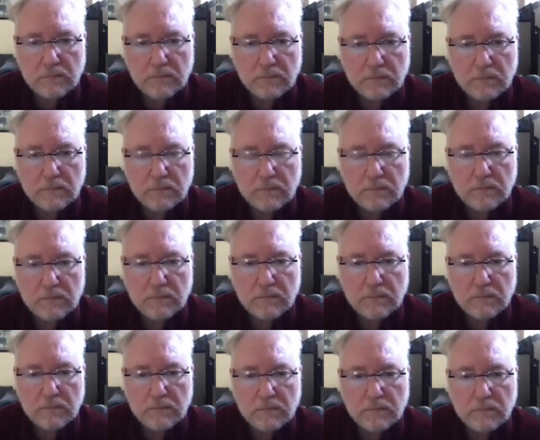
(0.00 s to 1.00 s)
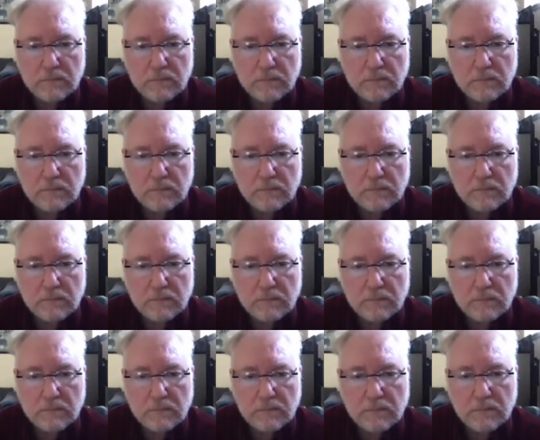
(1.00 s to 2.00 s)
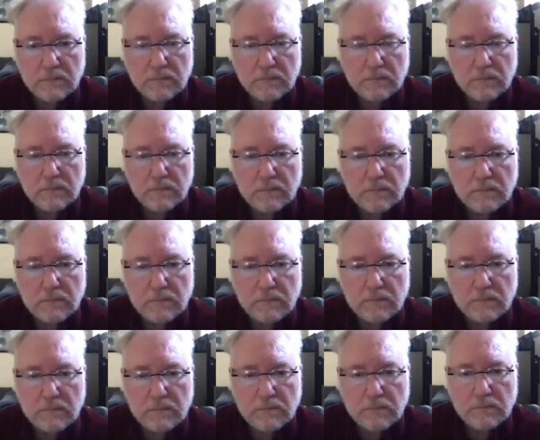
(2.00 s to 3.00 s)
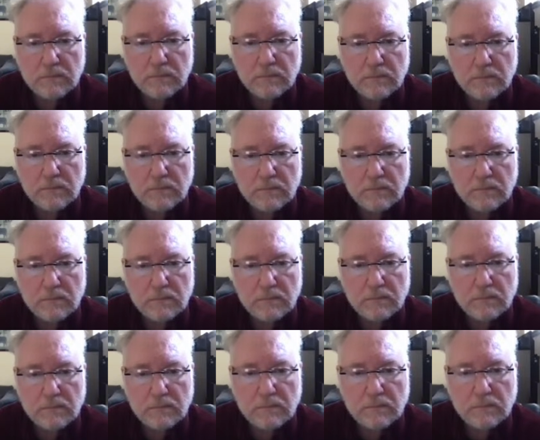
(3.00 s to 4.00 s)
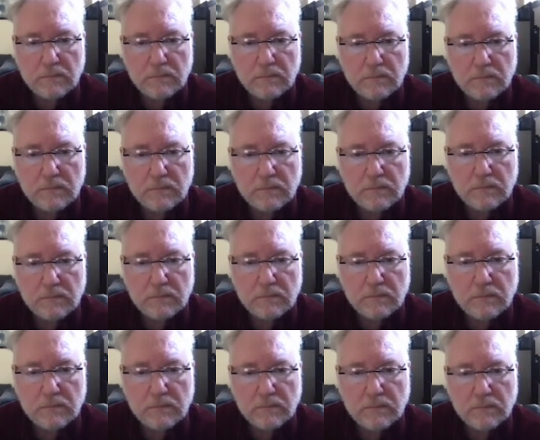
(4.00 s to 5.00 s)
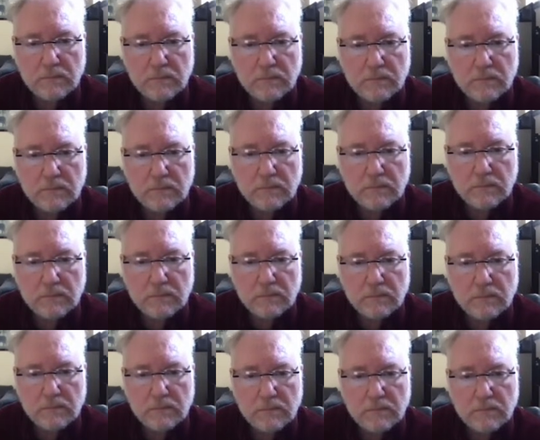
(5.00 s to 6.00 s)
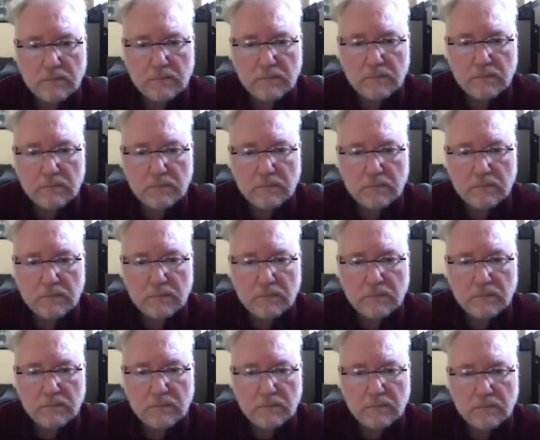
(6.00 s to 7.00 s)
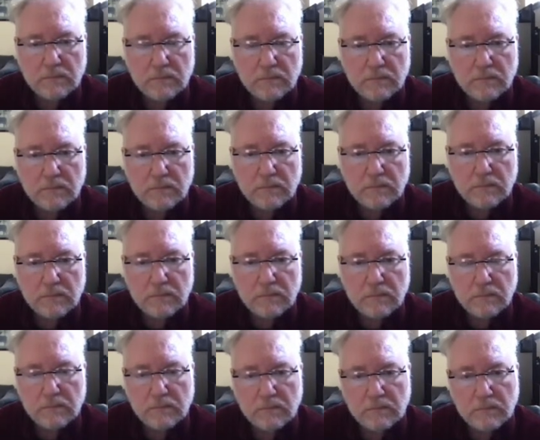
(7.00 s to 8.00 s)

This person isn't speaking.